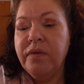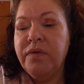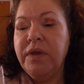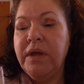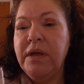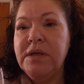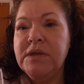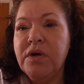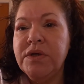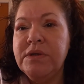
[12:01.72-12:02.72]

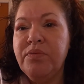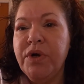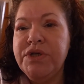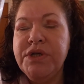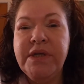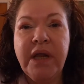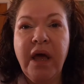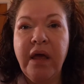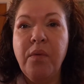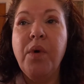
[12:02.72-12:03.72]
These are some brushes
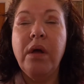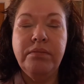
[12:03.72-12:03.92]
that